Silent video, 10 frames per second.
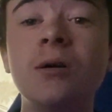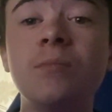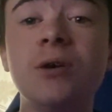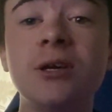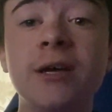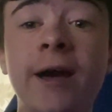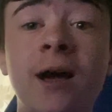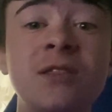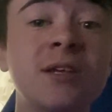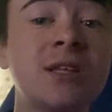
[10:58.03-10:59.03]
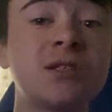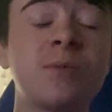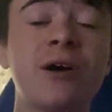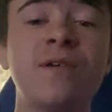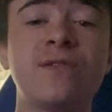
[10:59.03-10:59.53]
But yeah, I think that's
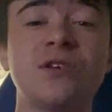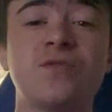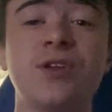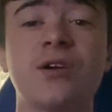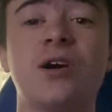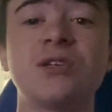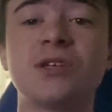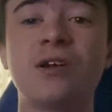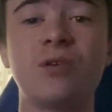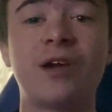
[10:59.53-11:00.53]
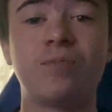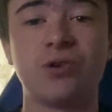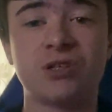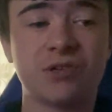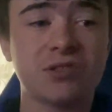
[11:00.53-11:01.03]
about it for this video, guys. I don't really have
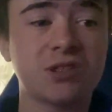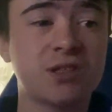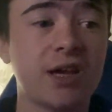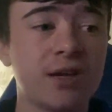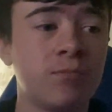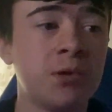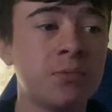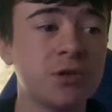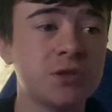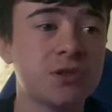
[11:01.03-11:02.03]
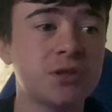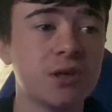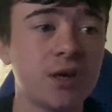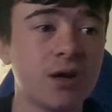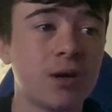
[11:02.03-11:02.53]
much else to say. We were just,
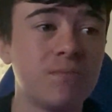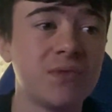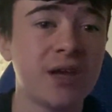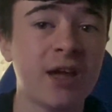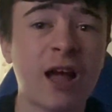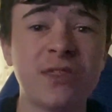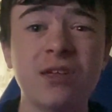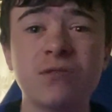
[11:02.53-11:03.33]
uh, yeah, I think